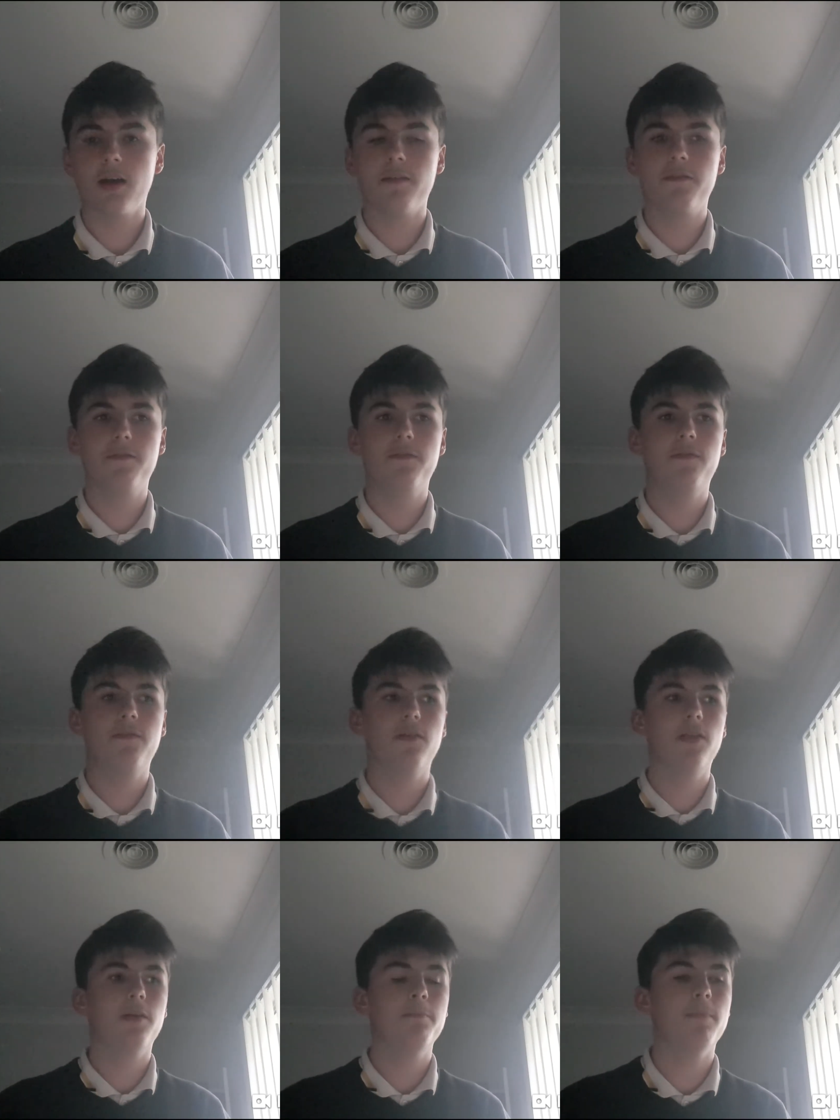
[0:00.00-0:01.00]
for
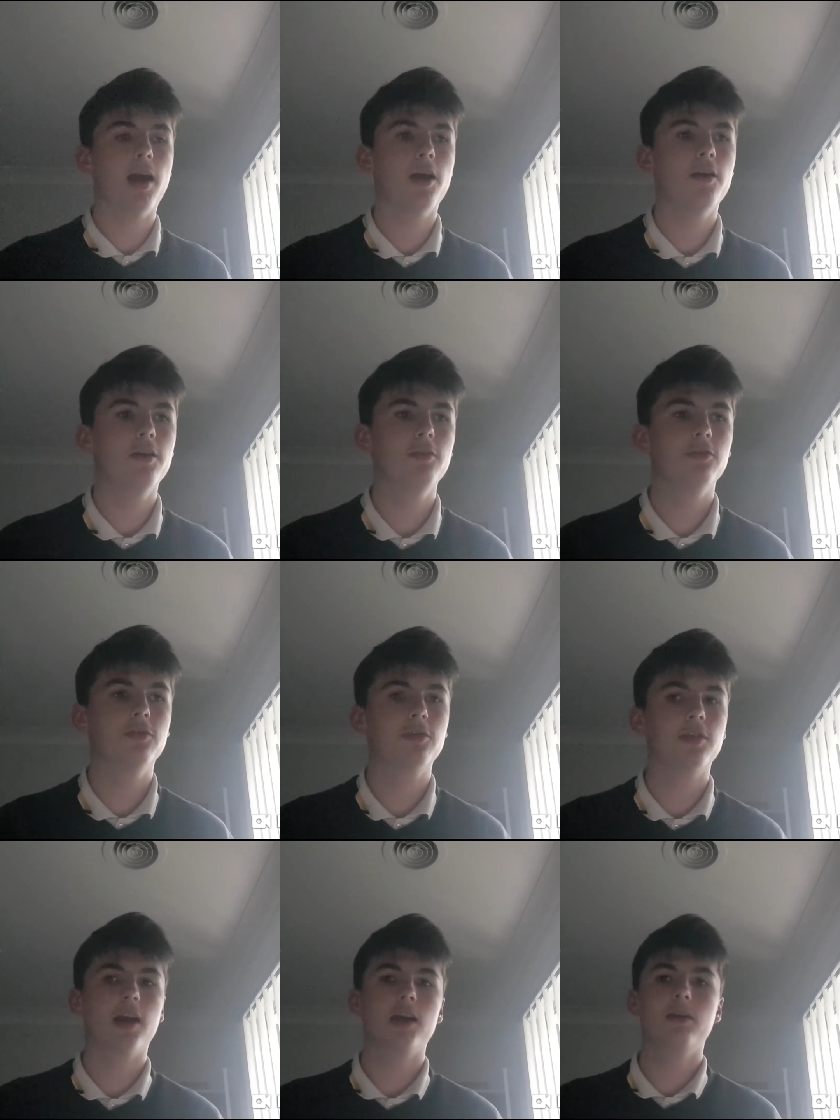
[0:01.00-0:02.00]
the Mariners
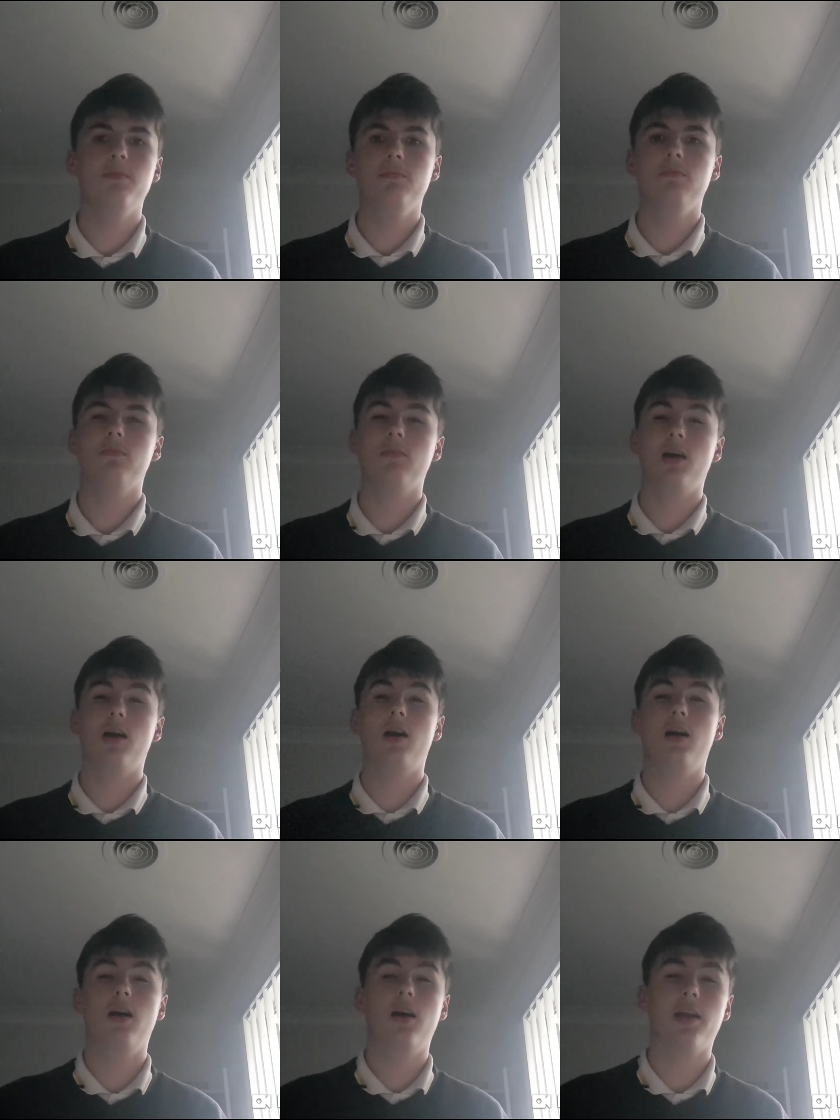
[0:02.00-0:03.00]
game
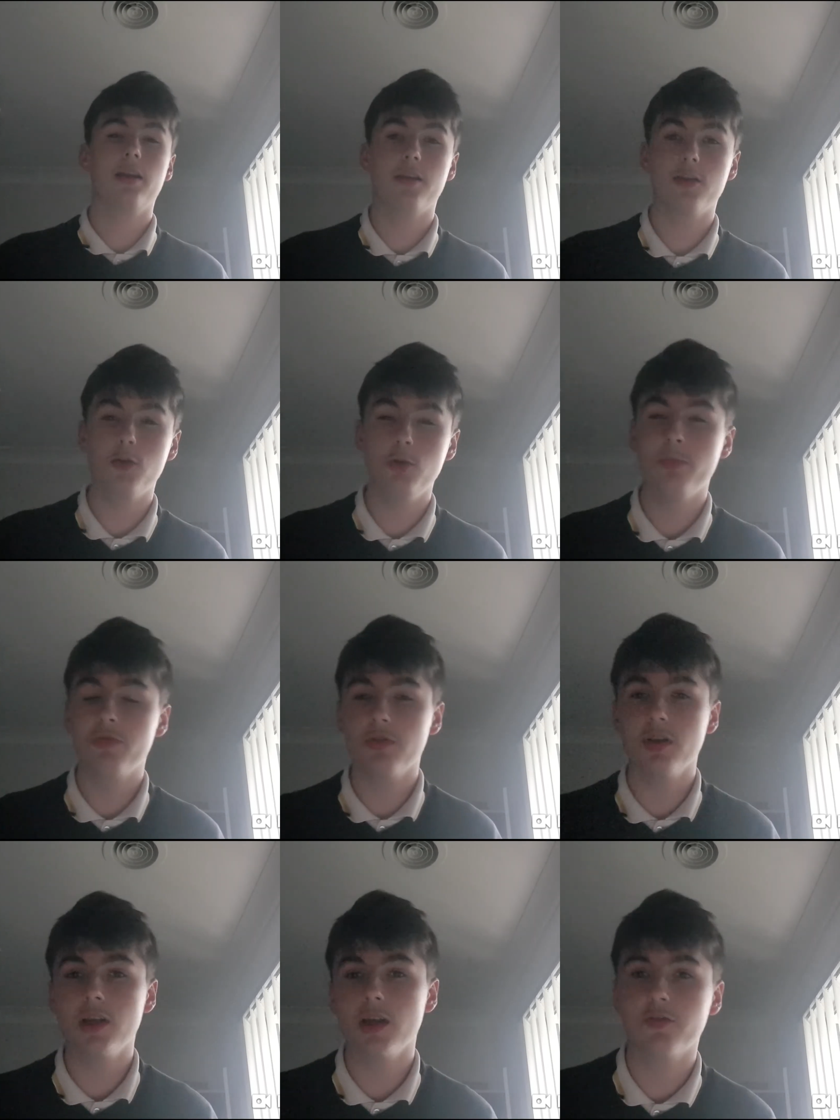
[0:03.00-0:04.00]
against Hume
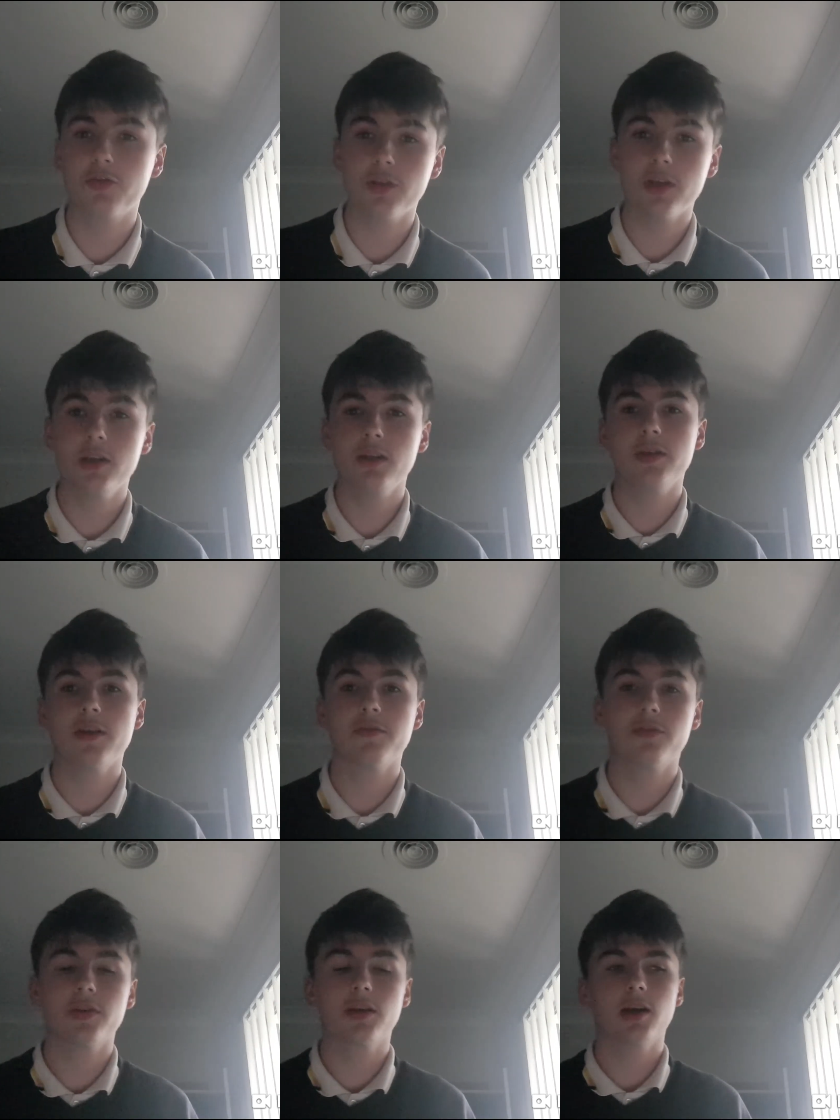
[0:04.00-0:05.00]
City FC in the
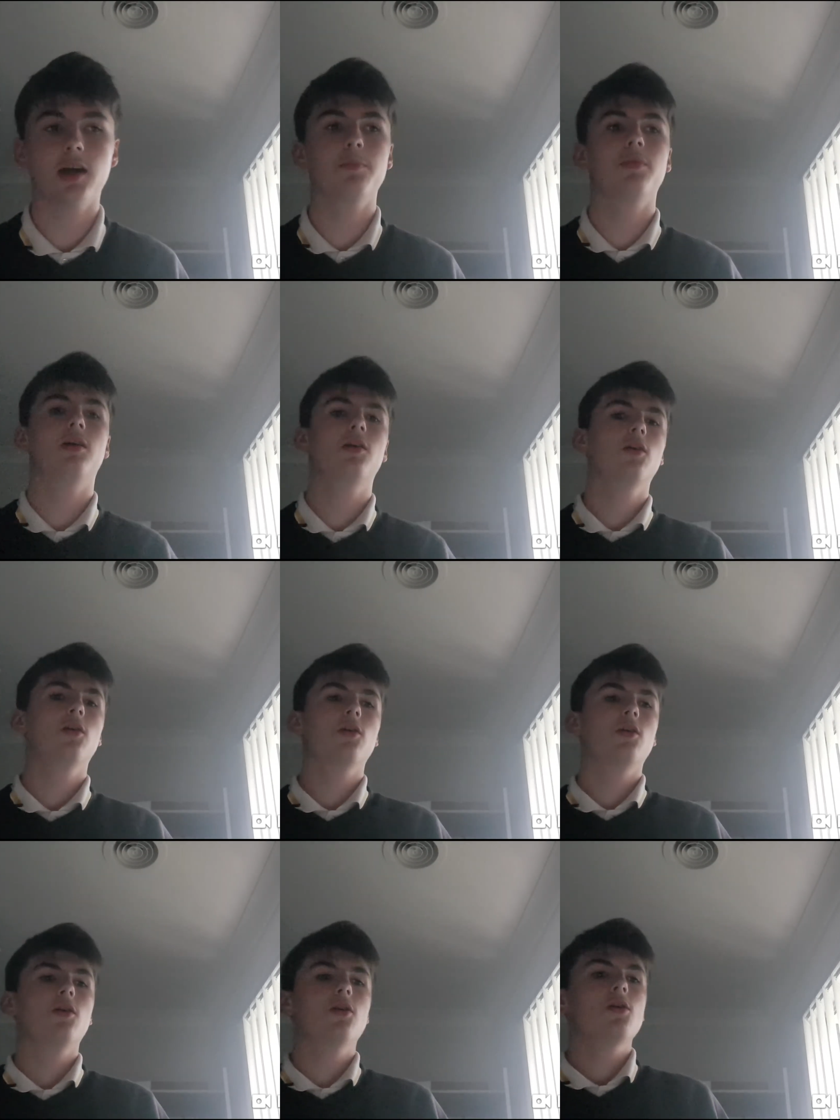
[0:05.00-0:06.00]
FA Cup.
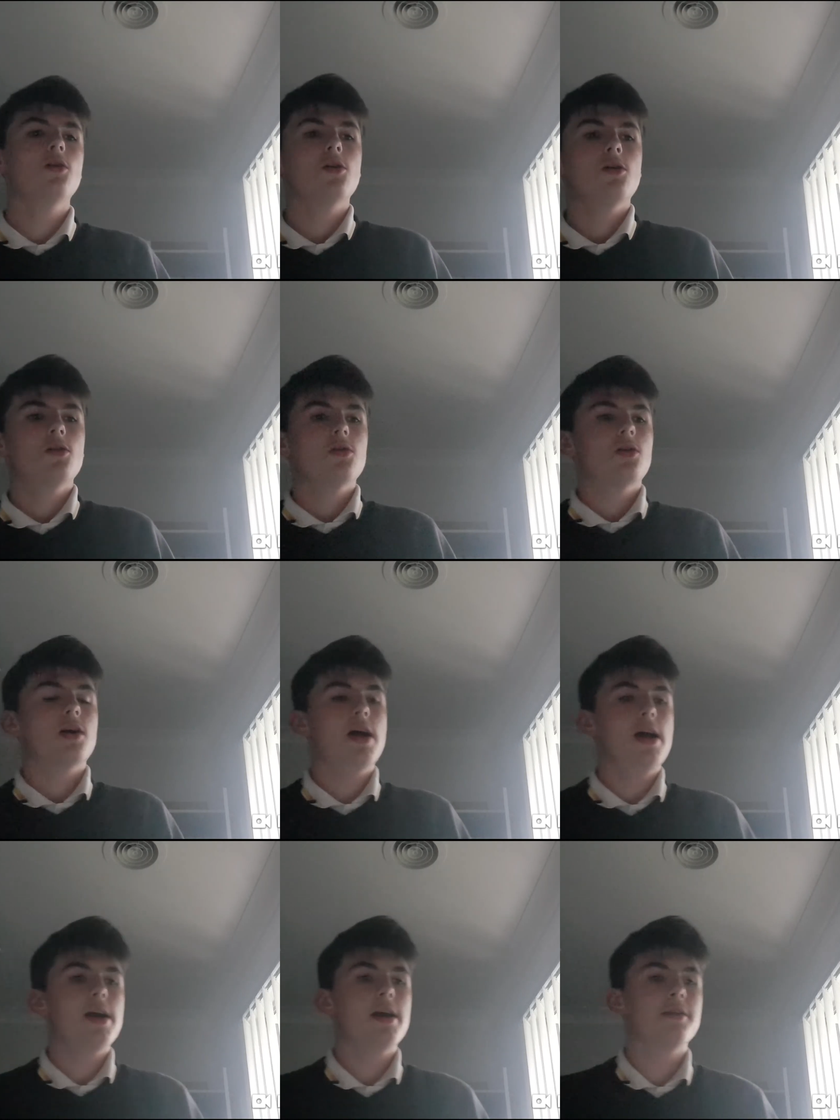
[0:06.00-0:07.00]

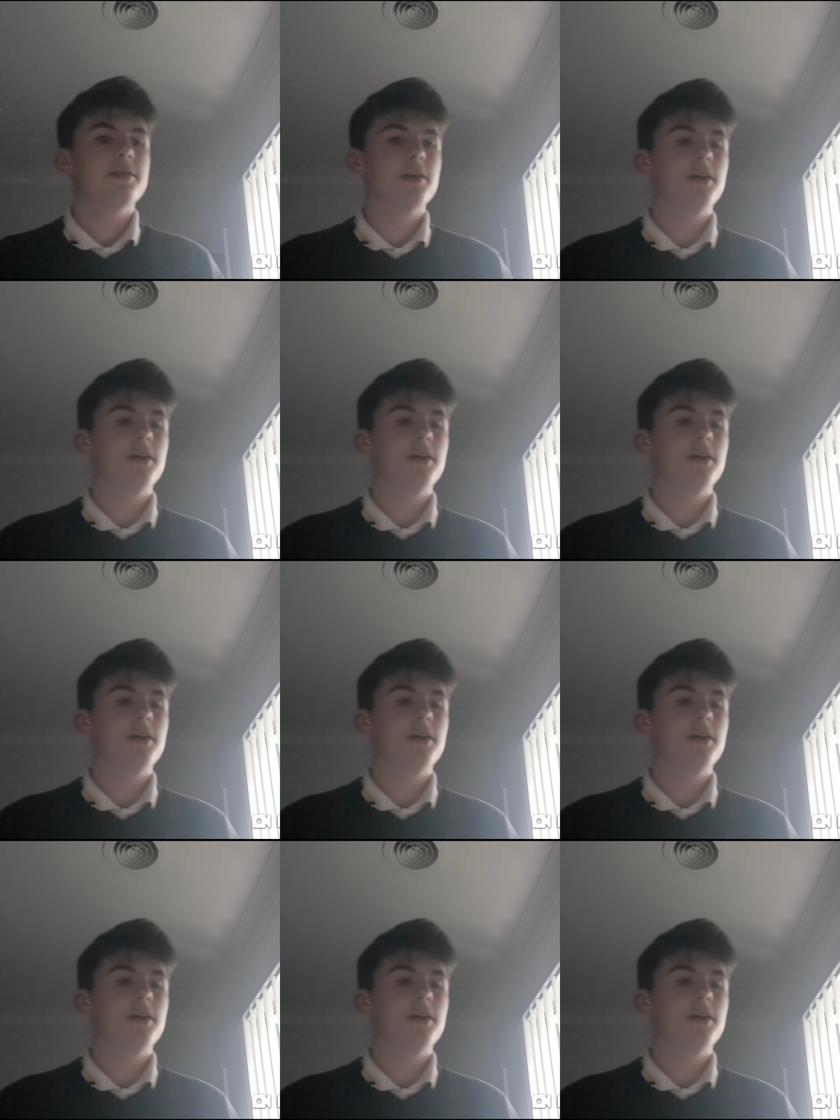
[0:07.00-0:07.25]
And